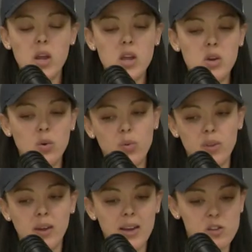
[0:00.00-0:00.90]
do you
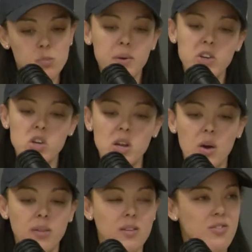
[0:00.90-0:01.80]
think, especially
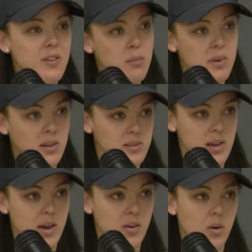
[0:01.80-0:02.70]
on the female
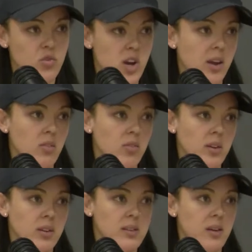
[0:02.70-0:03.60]
side of track and field
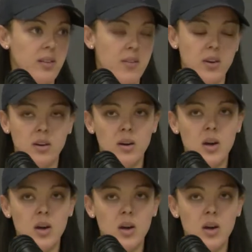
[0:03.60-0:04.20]
in South Africa,